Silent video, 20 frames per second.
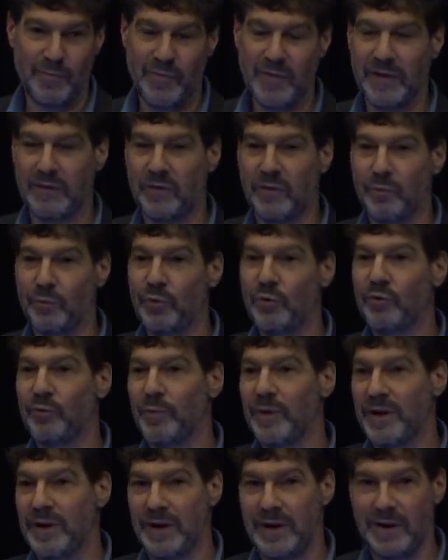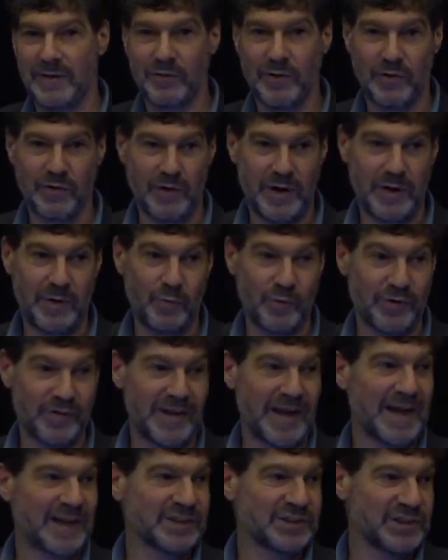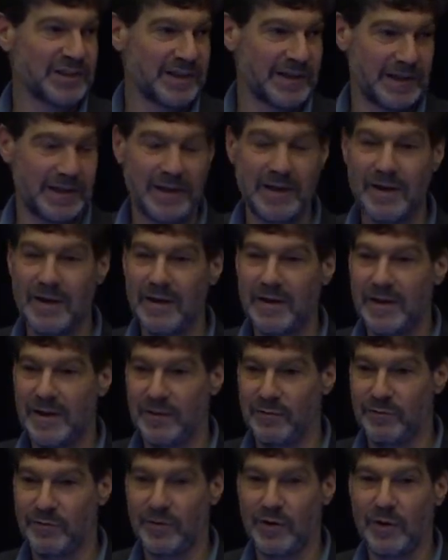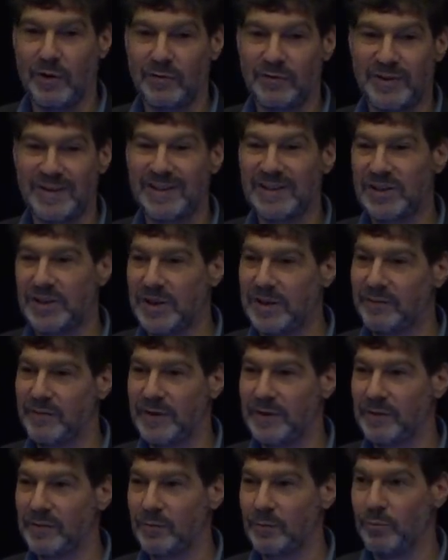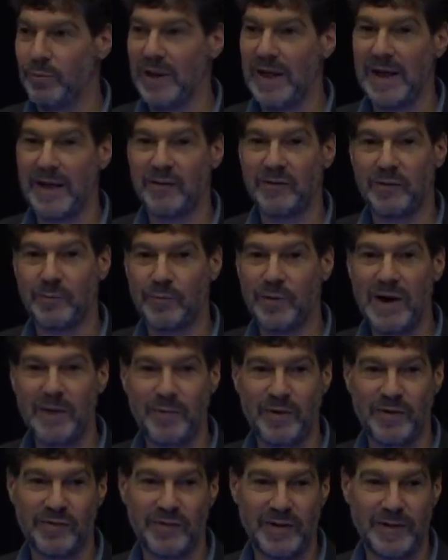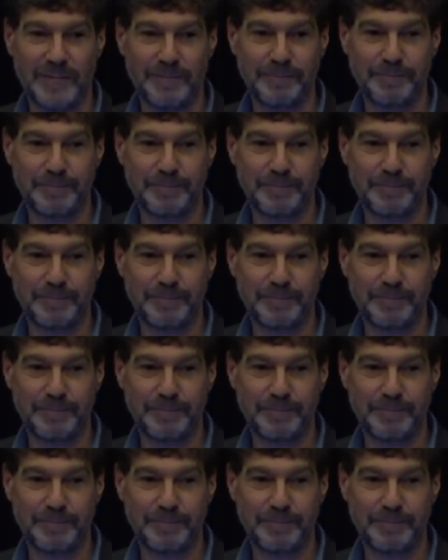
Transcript: that the movement at Evergreen was actually involved in achieving black supremacy.